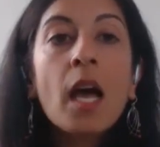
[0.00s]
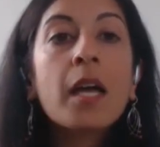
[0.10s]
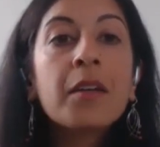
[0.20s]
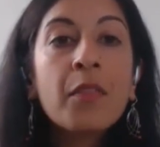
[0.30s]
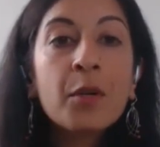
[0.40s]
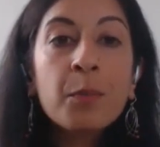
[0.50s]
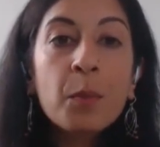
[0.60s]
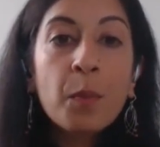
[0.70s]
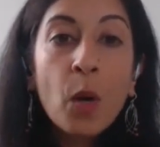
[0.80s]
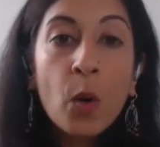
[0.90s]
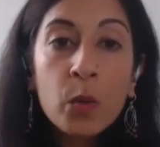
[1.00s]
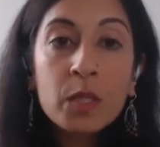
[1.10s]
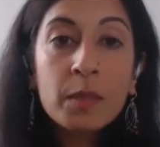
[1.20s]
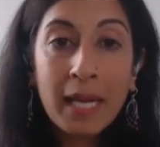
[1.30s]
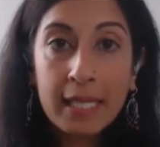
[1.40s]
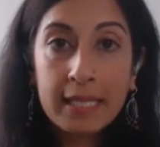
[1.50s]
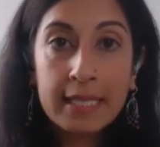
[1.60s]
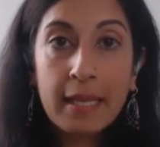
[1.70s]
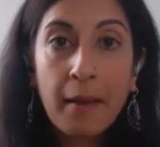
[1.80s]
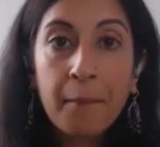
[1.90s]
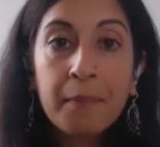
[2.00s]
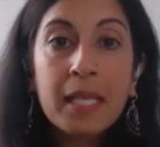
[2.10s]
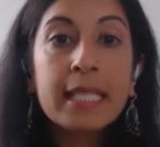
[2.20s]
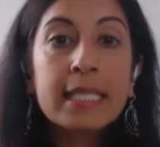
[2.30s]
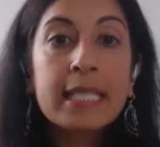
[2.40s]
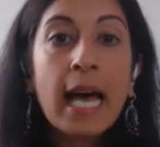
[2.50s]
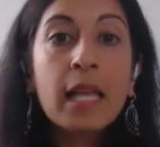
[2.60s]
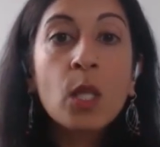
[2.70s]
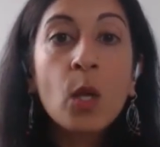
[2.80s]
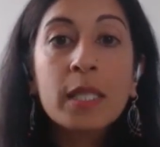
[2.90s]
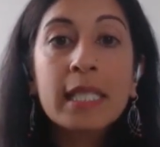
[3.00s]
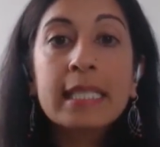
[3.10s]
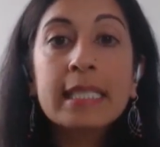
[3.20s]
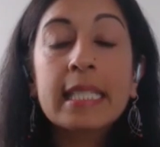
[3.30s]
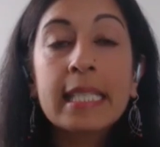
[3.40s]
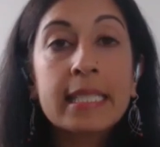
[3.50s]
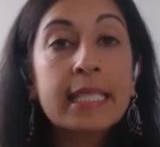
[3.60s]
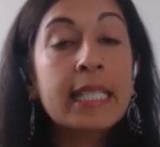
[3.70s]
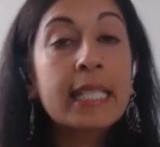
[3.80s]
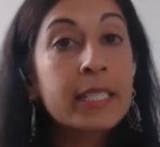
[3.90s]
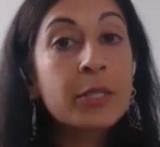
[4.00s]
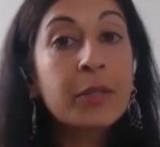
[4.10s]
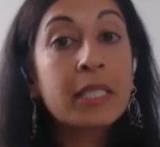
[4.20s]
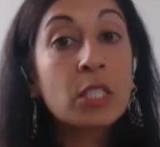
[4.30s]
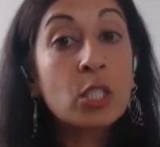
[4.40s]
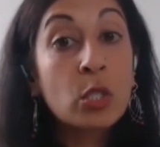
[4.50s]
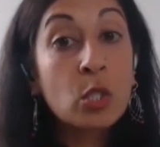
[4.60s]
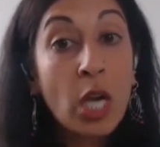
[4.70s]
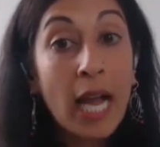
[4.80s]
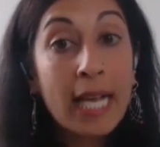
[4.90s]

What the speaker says: Another proposed mechanism is that loneliness leads to increased stress.